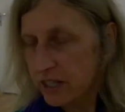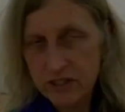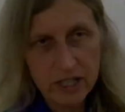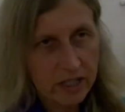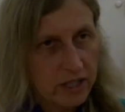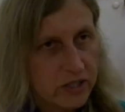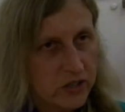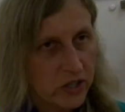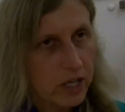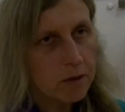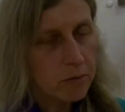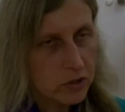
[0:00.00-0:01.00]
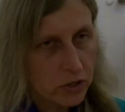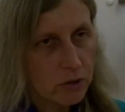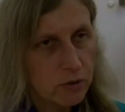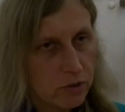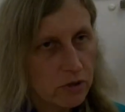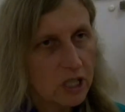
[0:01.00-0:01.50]
You distracted yourself
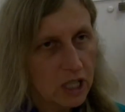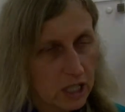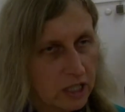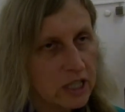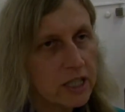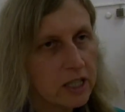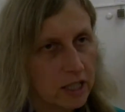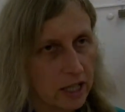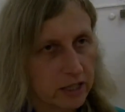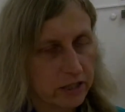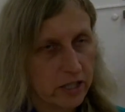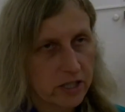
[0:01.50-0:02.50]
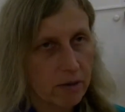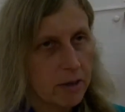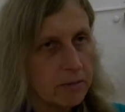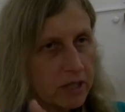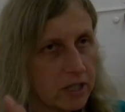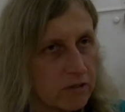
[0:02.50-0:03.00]
with great social projects.
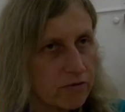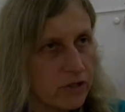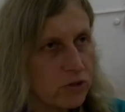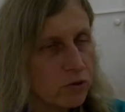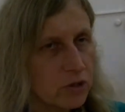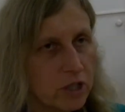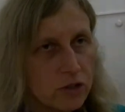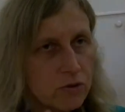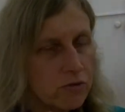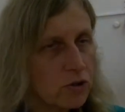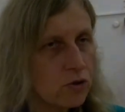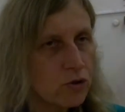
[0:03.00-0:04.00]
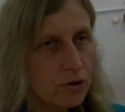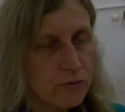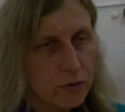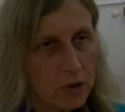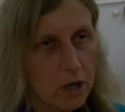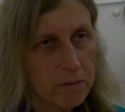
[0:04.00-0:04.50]
You withdraw attention
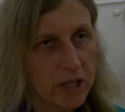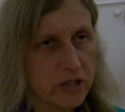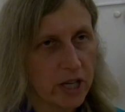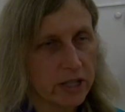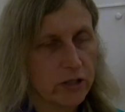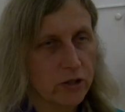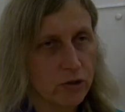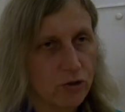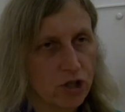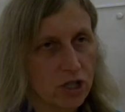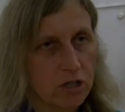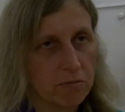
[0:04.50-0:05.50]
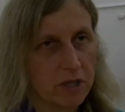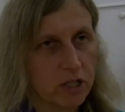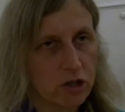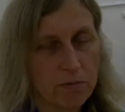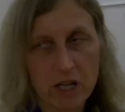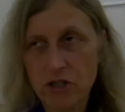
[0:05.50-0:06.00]
so as not to notice your own
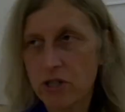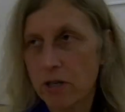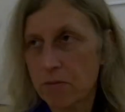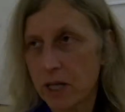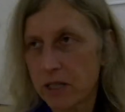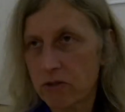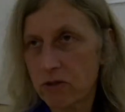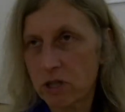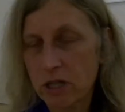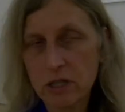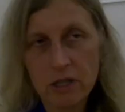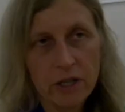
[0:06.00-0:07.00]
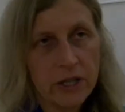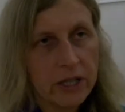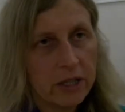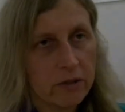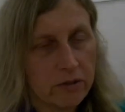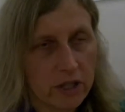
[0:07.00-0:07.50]
misery. Like you say,
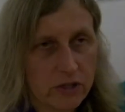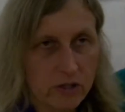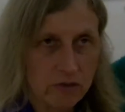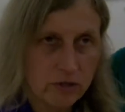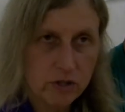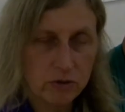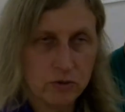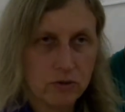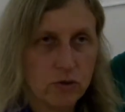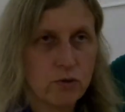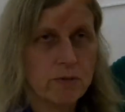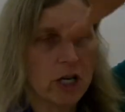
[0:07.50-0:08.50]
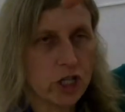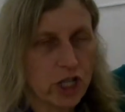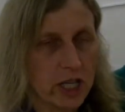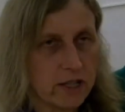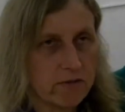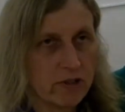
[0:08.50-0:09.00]
crap, now I'm in
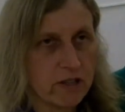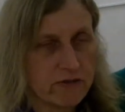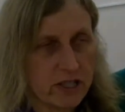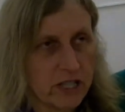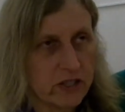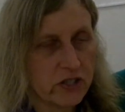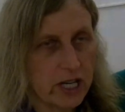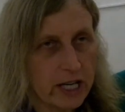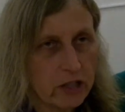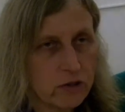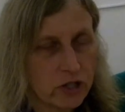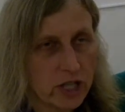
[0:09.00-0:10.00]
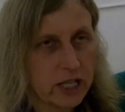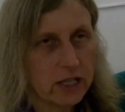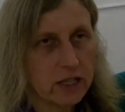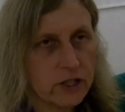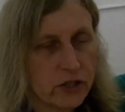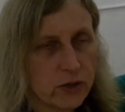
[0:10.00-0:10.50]
nature. But it's so
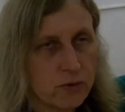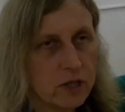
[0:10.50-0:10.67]
tiring.